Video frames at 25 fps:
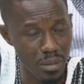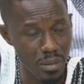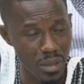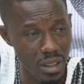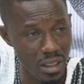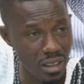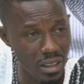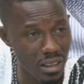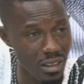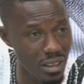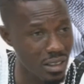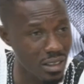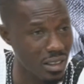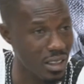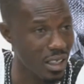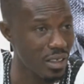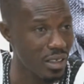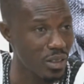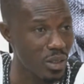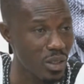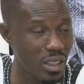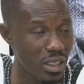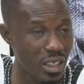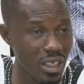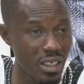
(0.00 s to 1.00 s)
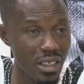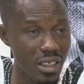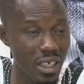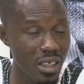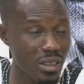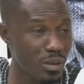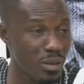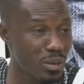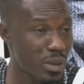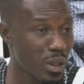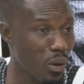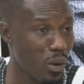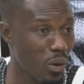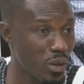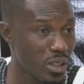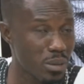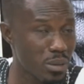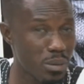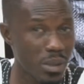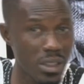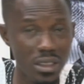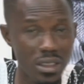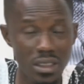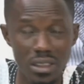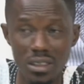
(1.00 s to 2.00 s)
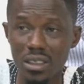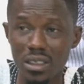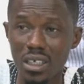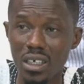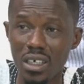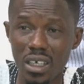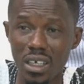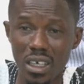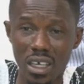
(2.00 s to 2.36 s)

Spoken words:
They decided to get out of the hospital